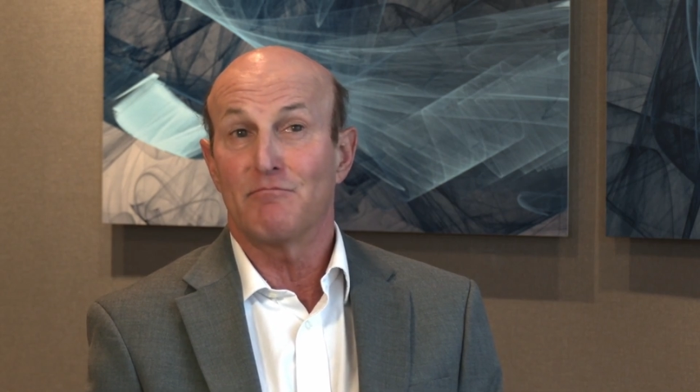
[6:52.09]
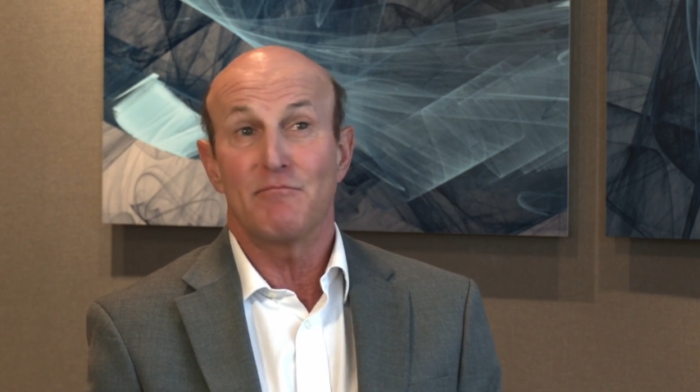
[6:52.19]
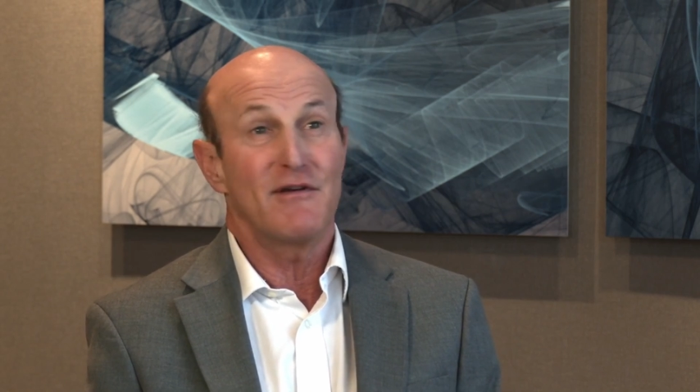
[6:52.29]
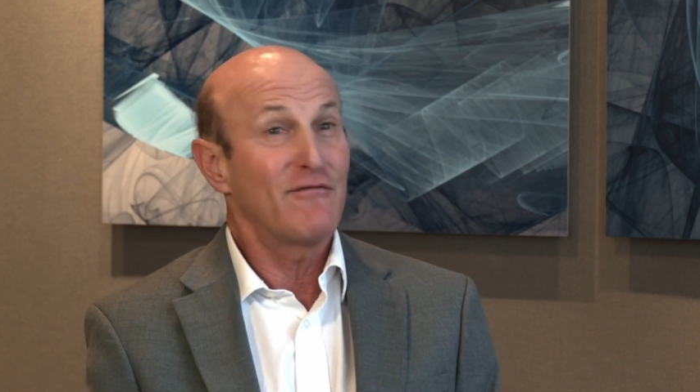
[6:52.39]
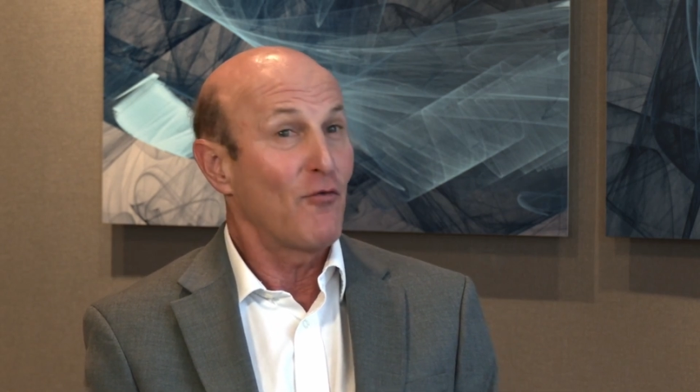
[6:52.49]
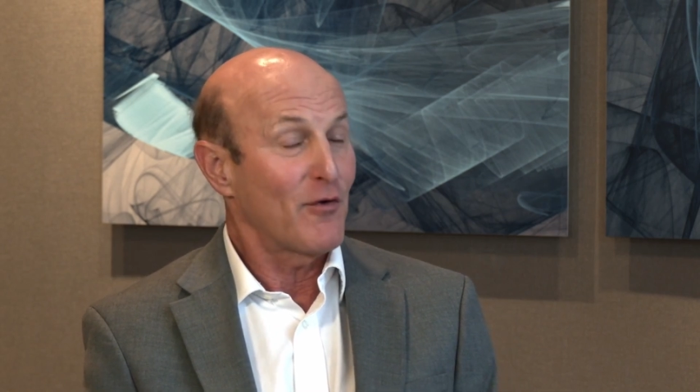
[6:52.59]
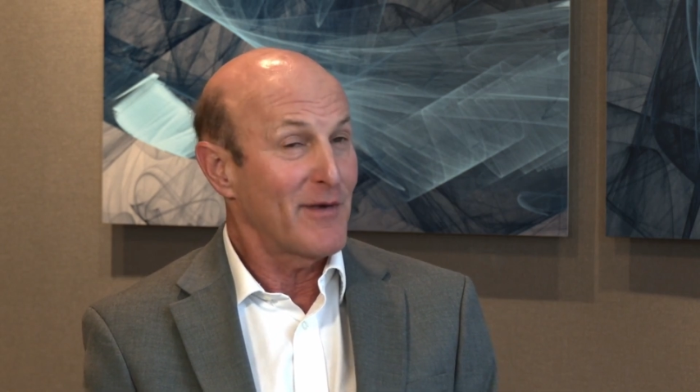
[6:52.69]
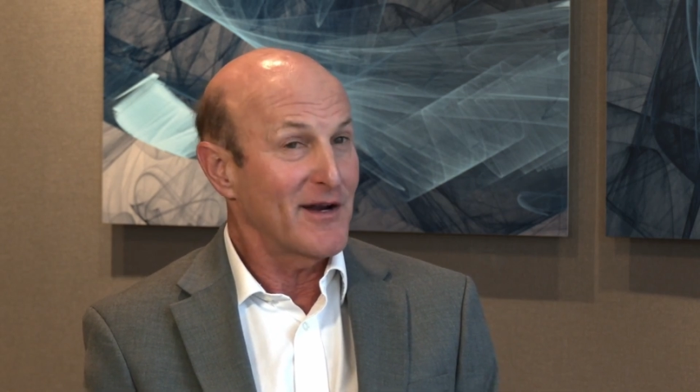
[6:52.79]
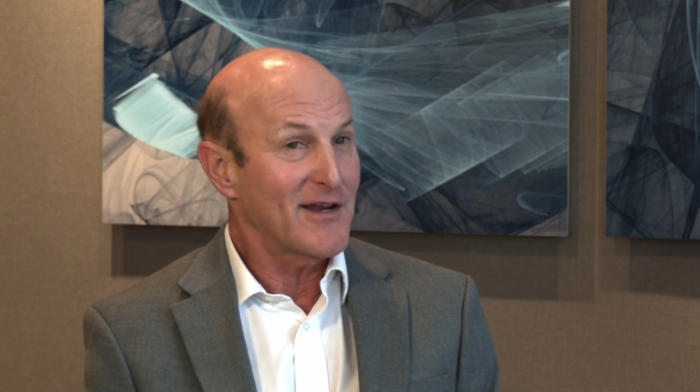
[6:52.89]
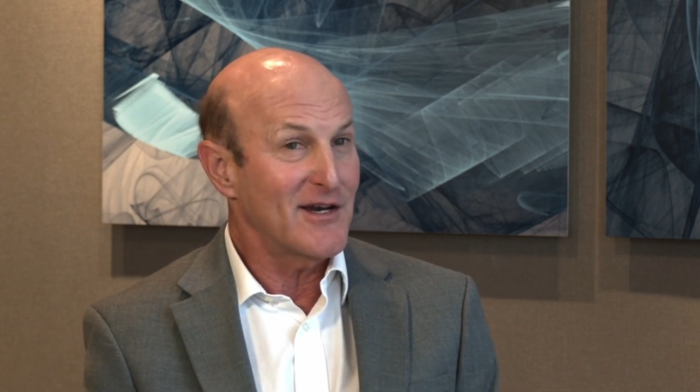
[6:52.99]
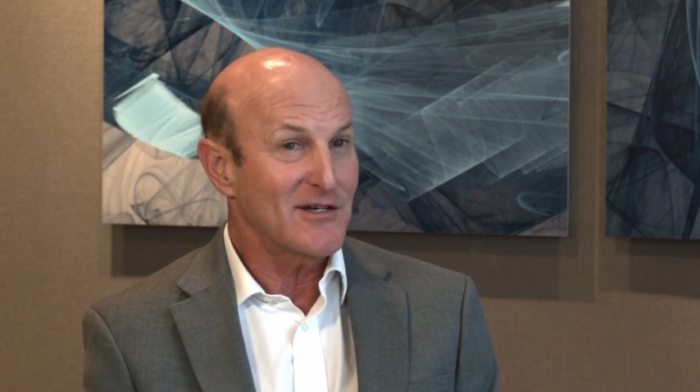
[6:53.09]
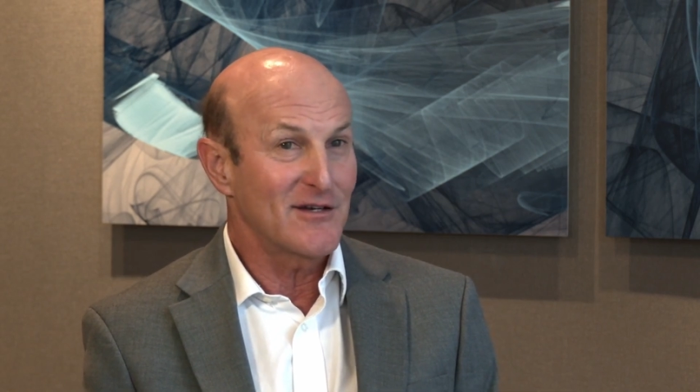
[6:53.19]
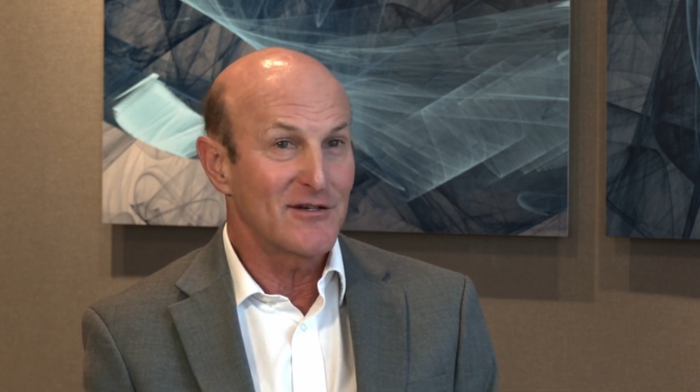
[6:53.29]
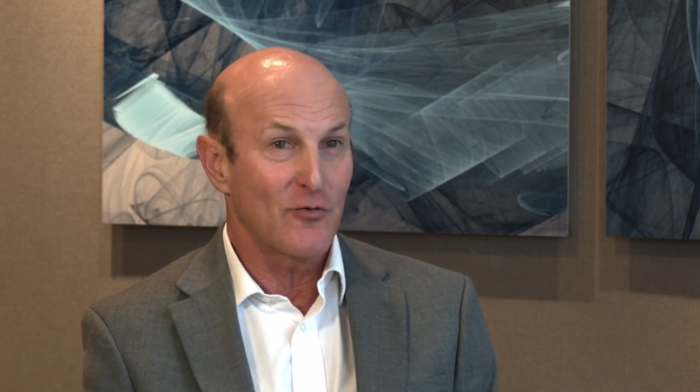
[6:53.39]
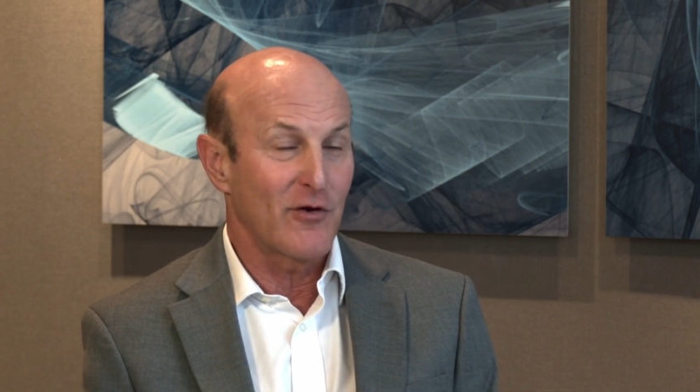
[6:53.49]
before
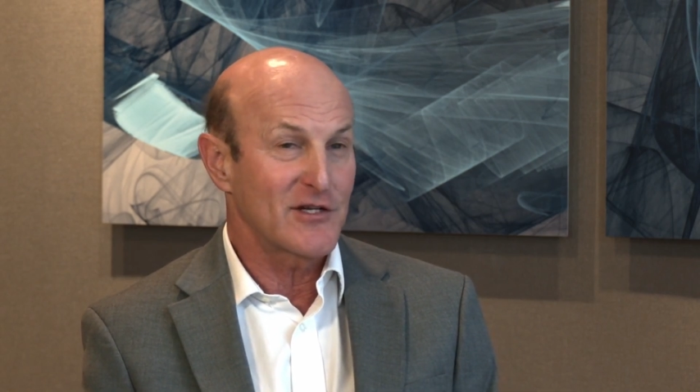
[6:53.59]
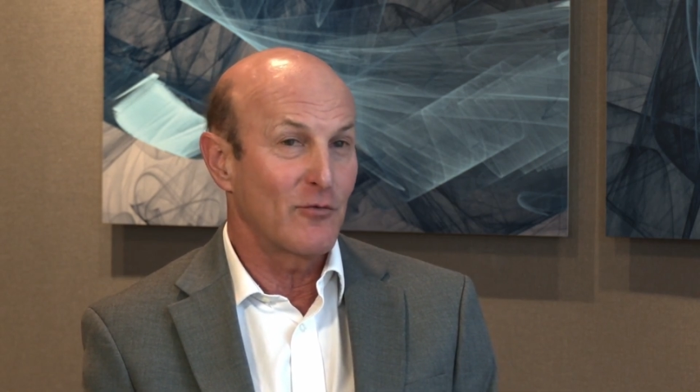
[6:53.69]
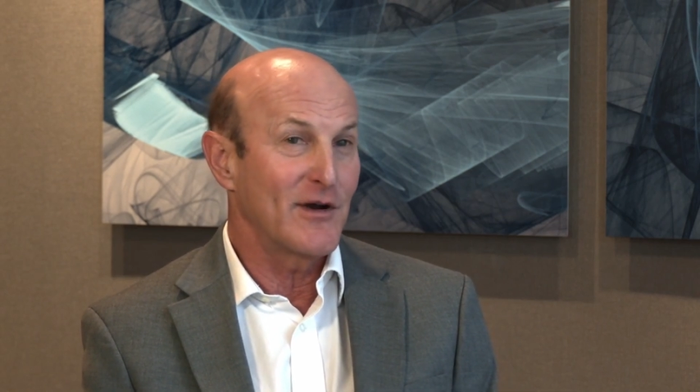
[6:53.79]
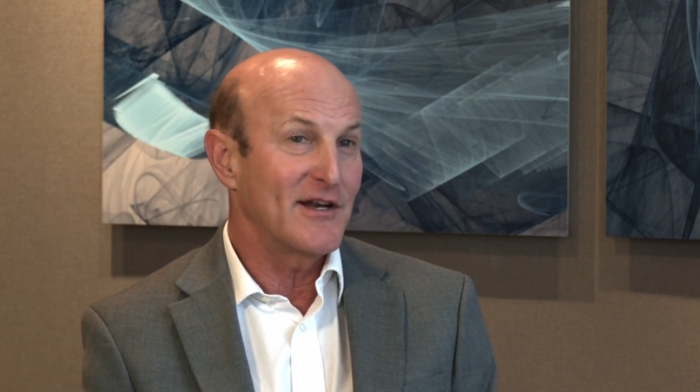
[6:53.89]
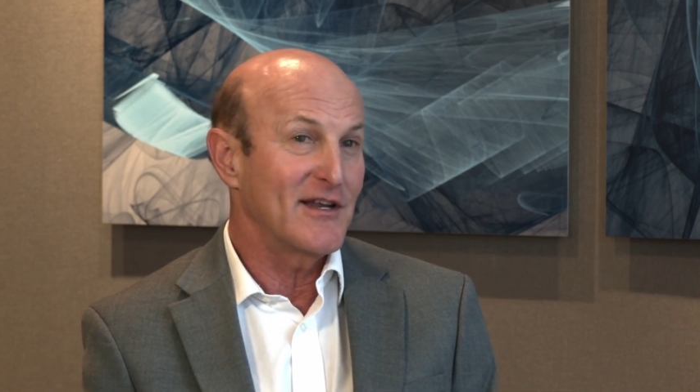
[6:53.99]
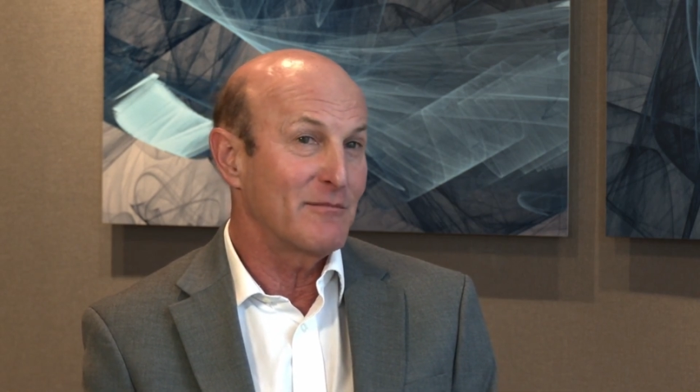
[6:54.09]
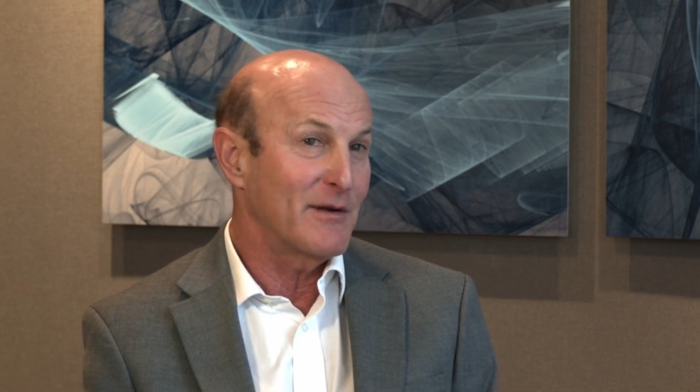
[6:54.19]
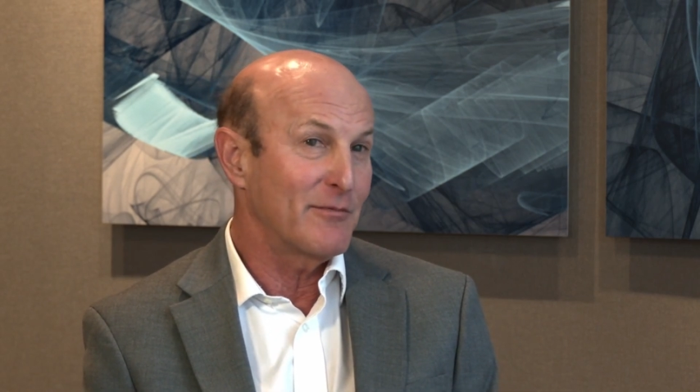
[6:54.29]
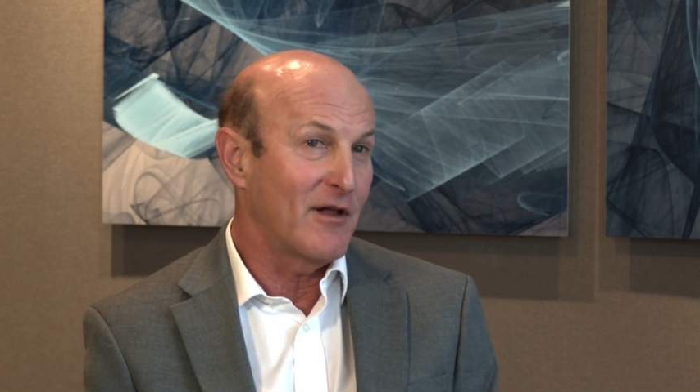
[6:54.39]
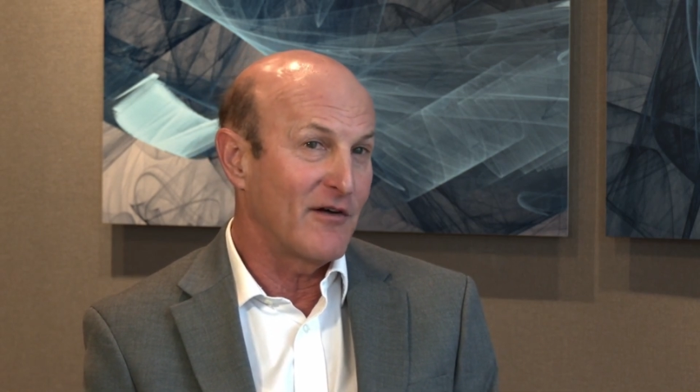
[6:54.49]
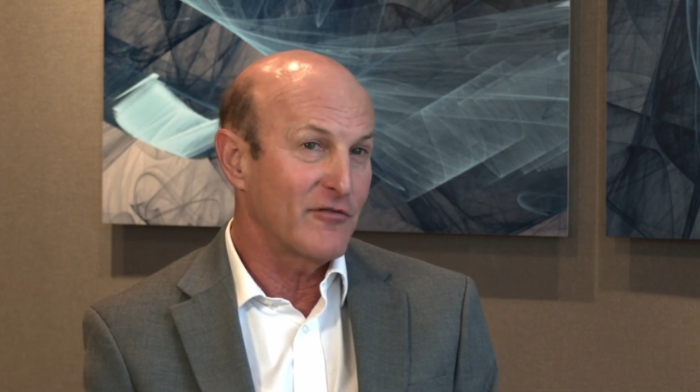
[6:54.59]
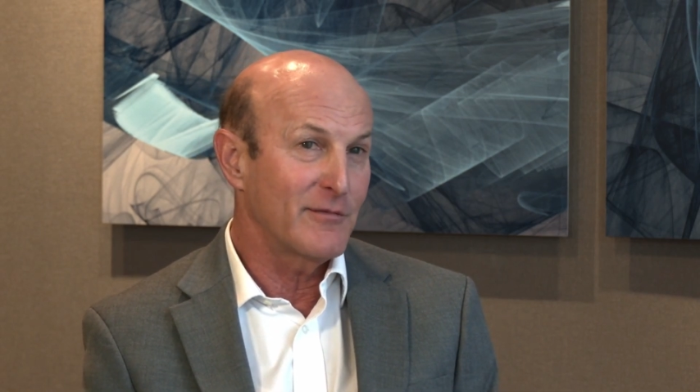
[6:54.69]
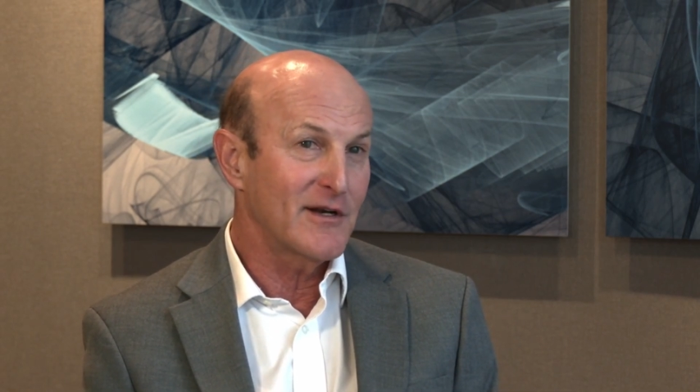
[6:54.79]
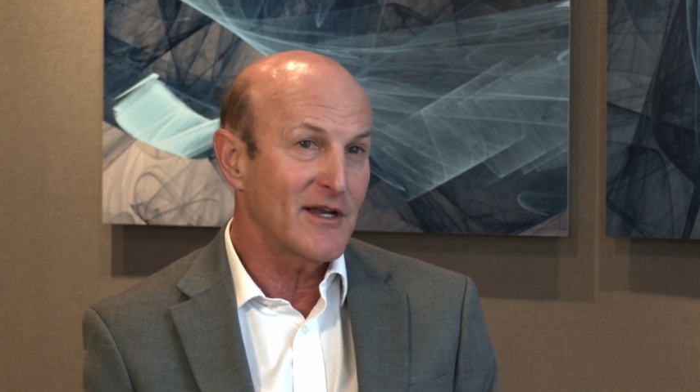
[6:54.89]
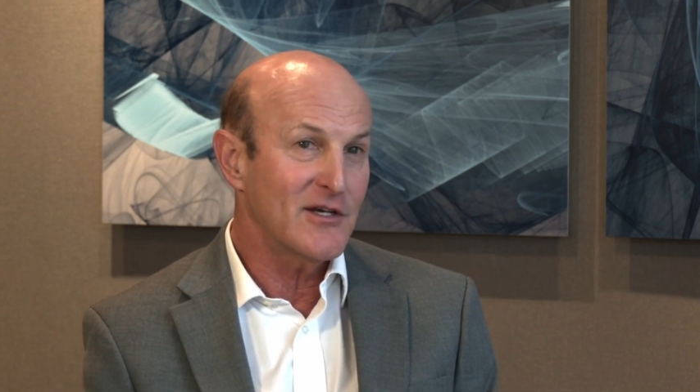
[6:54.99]
medications or as a way to get people off of
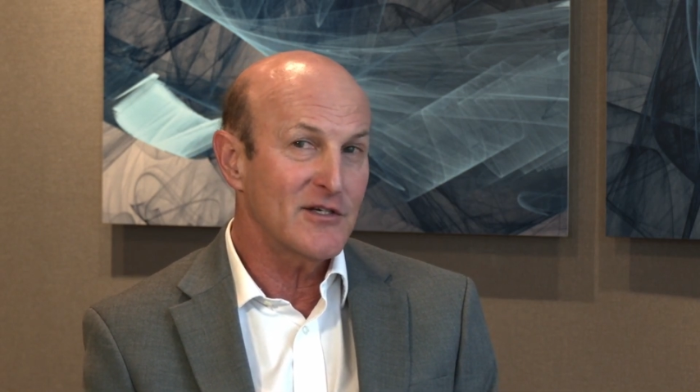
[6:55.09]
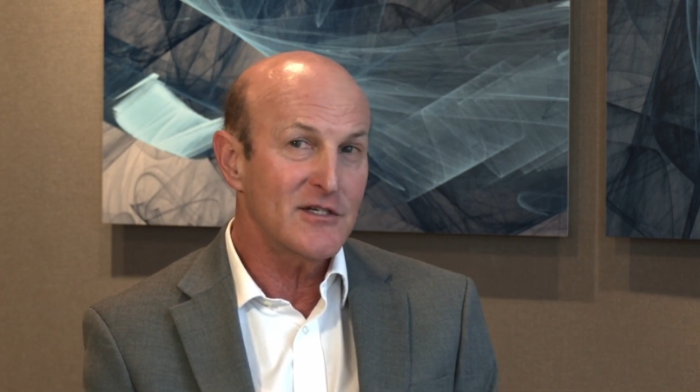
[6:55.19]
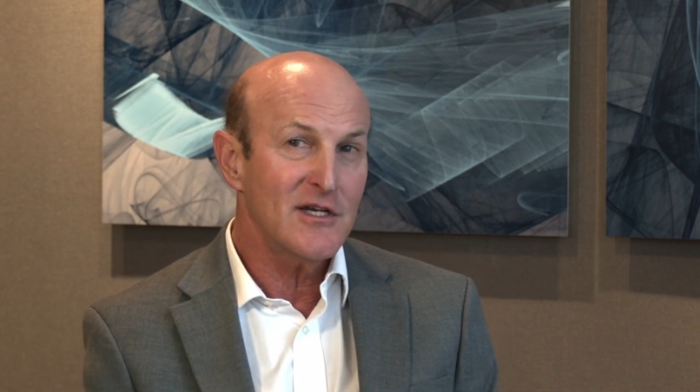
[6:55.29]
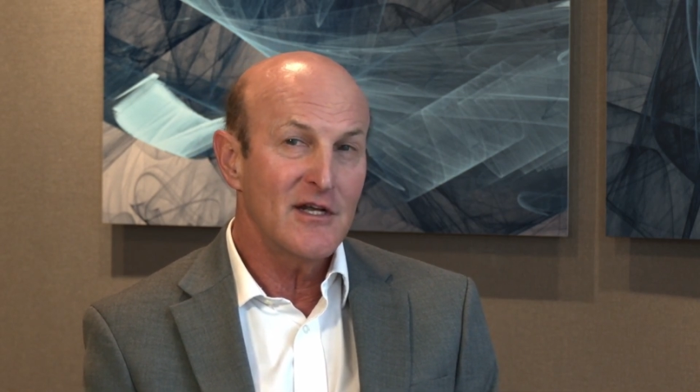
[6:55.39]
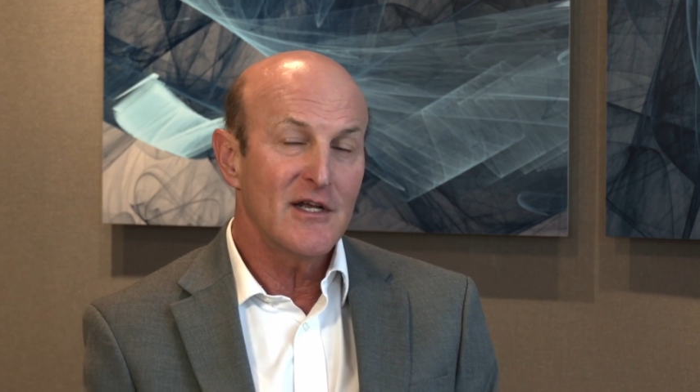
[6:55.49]
medications?